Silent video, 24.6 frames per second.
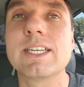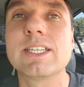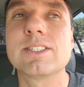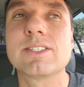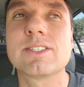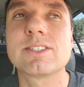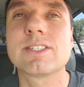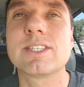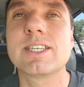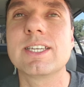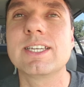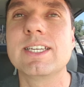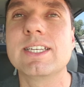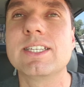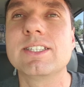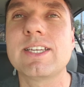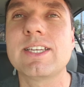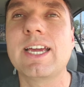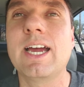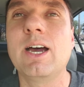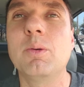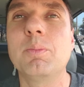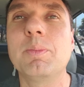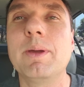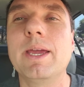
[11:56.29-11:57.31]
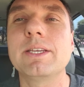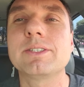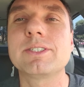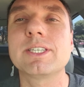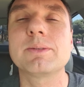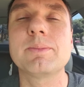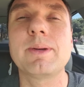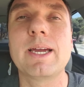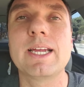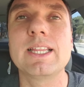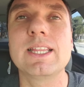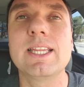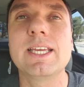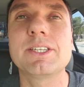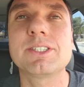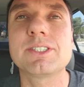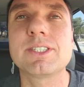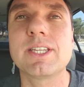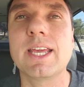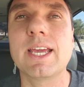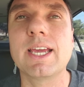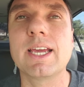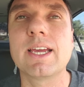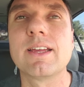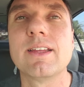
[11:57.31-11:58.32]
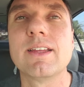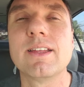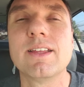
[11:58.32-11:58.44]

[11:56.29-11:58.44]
is is outpacing my listing.